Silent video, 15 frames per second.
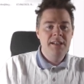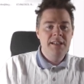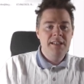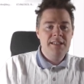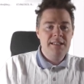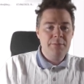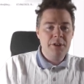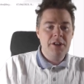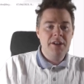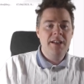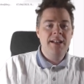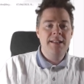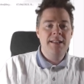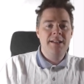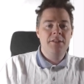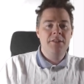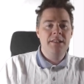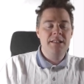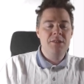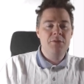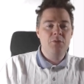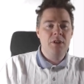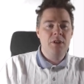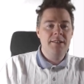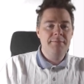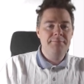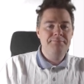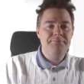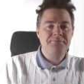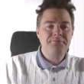So I'm going to click on this one.
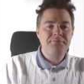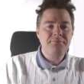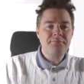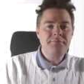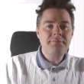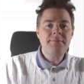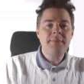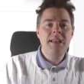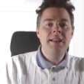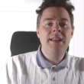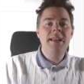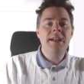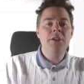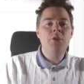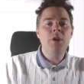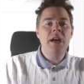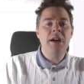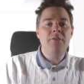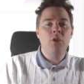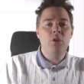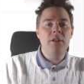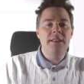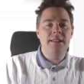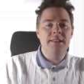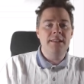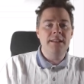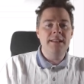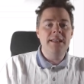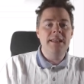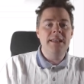And here you have all the
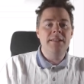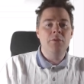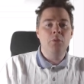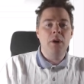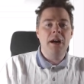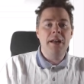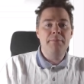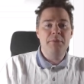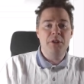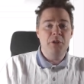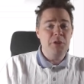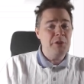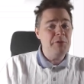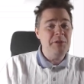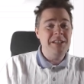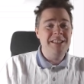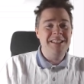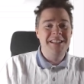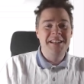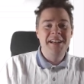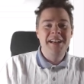delete, wipe, don't do it,